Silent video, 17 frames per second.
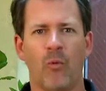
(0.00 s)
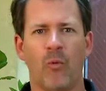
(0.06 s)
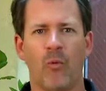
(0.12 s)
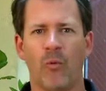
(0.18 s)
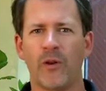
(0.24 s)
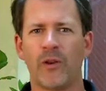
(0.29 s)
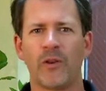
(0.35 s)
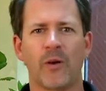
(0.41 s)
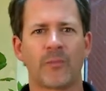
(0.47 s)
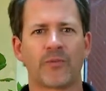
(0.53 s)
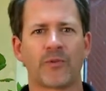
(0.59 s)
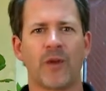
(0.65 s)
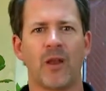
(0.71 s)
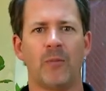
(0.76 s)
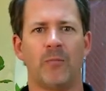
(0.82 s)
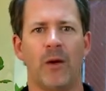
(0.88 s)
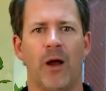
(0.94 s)
what are you
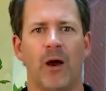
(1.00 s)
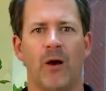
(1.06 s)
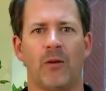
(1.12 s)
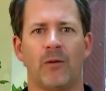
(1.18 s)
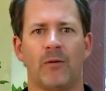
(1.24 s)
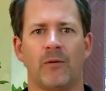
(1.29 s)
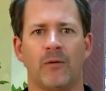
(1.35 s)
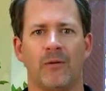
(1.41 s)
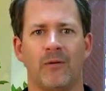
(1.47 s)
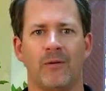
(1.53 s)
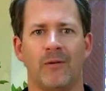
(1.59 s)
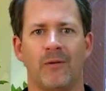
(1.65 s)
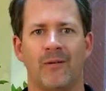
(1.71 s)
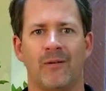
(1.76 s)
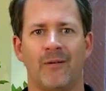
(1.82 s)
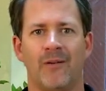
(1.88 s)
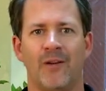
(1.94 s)
upset about?
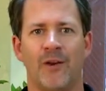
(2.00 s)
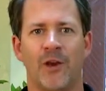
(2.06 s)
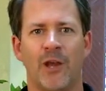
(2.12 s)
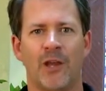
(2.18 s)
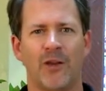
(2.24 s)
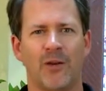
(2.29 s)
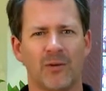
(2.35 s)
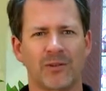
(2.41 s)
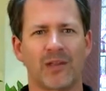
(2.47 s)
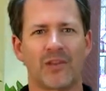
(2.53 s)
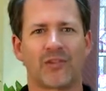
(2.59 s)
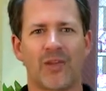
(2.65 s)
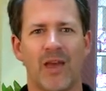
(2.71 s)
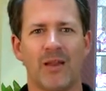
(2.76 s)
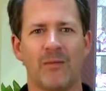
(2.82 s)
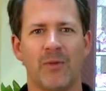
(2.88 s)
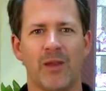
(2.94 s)
You know what they
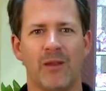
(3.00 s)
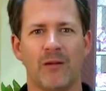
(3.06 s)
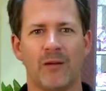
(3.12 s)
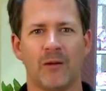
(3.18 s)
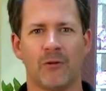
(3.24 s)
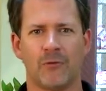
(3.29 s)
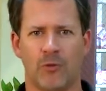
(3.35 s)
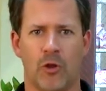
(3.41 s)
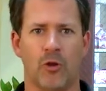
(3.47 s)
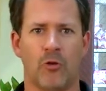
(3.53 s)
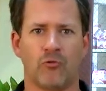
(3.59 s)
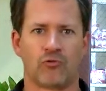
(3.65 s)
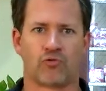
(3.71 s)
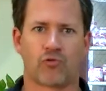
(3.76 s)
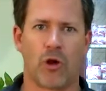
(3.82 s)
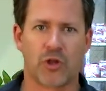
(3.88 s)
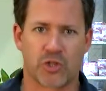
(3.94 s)
say to me? They don't
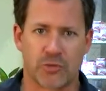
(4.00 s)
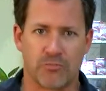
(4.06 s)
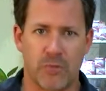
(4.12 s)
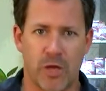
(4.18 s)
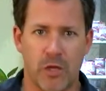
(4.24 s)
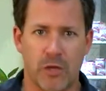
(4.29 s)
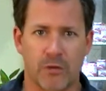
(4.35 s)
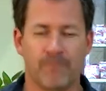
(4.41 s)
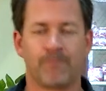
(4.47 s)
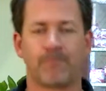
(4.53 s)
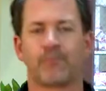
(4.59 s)
trust me.